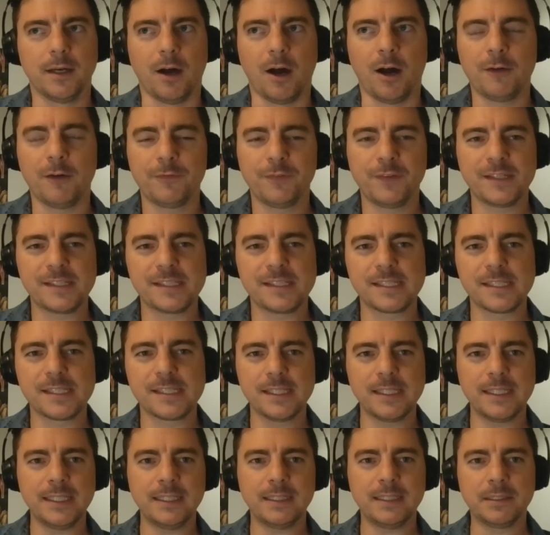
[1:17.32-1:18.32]

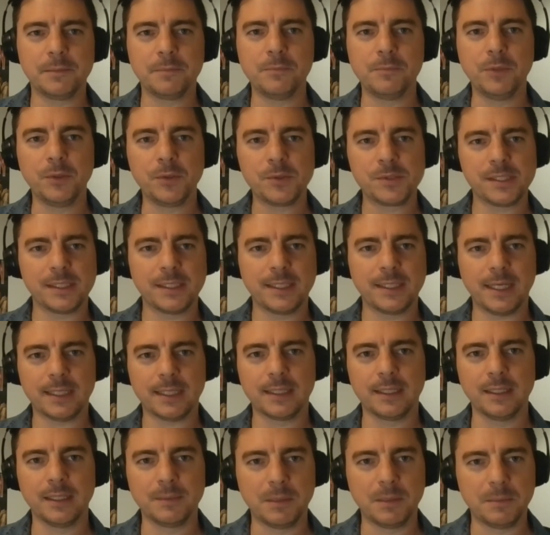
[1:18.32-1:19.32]
Obviously, the music
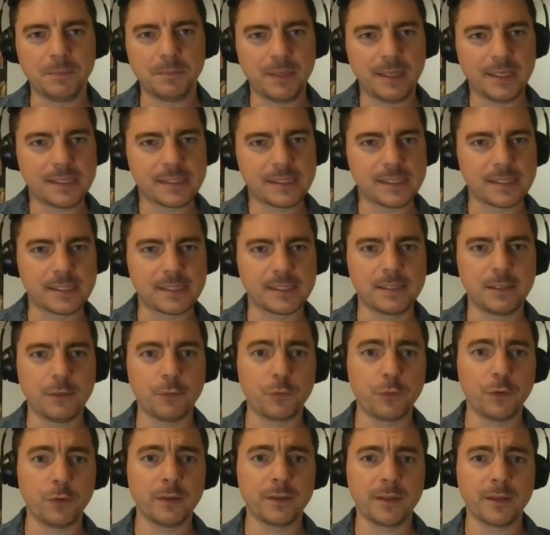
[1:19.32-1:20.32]
that the Limit makes is
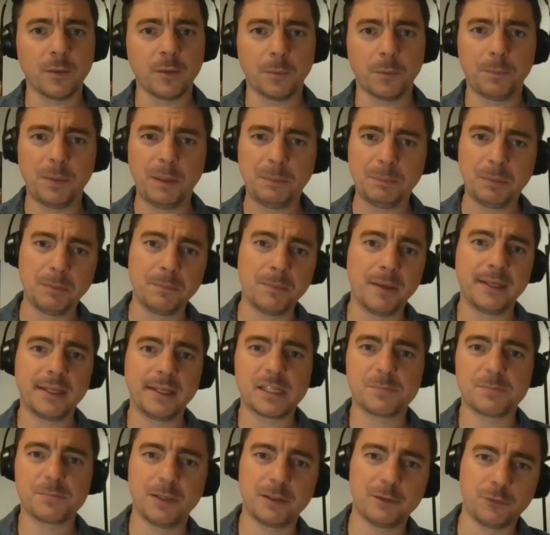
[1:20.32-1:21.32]
different than what people might
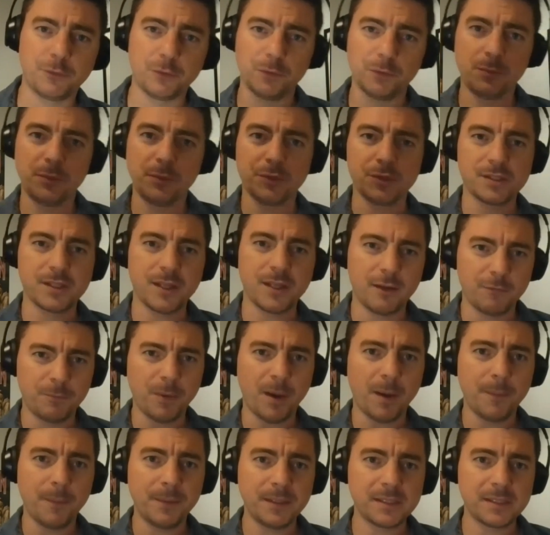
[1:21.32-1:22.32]
expect from
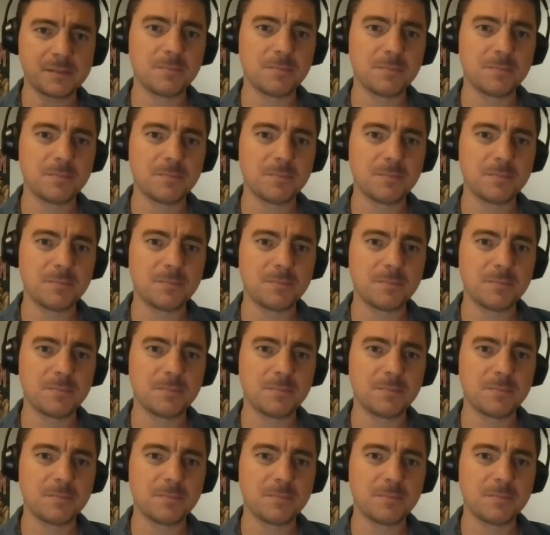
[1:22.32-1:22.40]
yourself, Bobby.